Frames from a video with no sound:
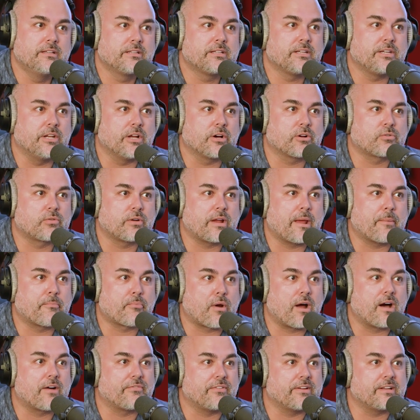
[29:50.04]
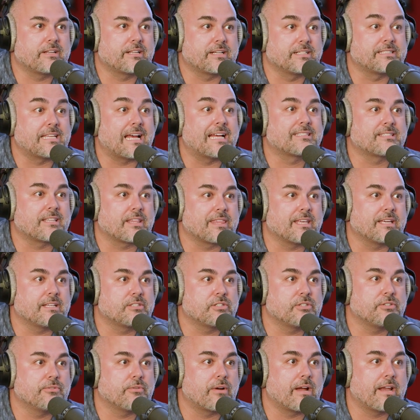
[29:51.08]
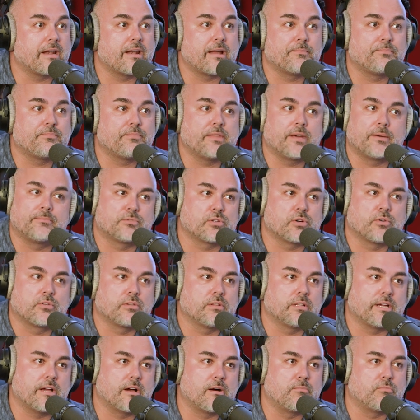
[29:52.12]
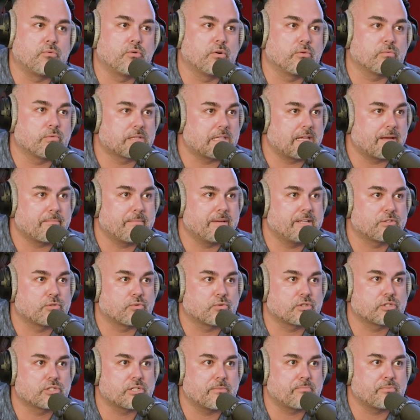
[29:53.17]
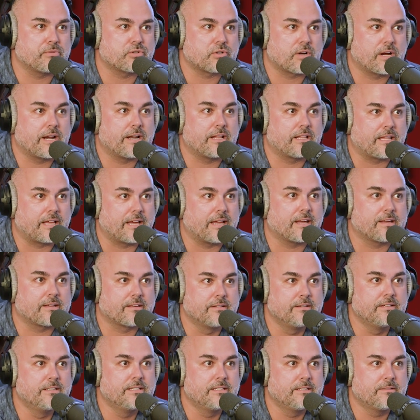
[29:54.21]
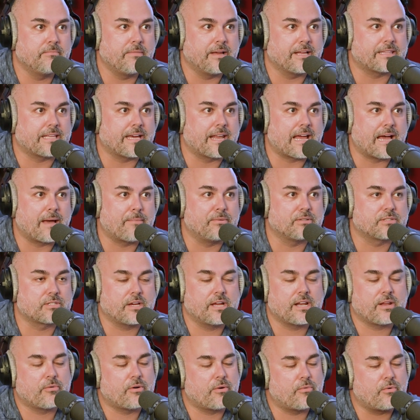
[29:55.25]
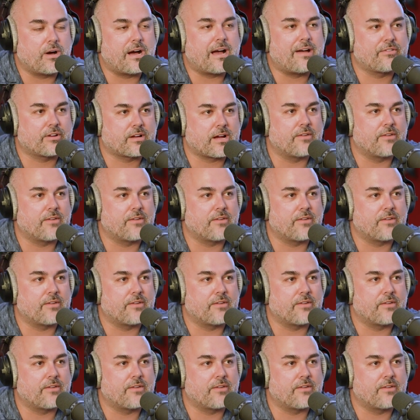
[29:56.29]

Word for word: you know, create profit. Cause that's the thing too, right? And I'm, I'm totally on board with like mentorship and trying to like make that happen. So anyway, we'll have a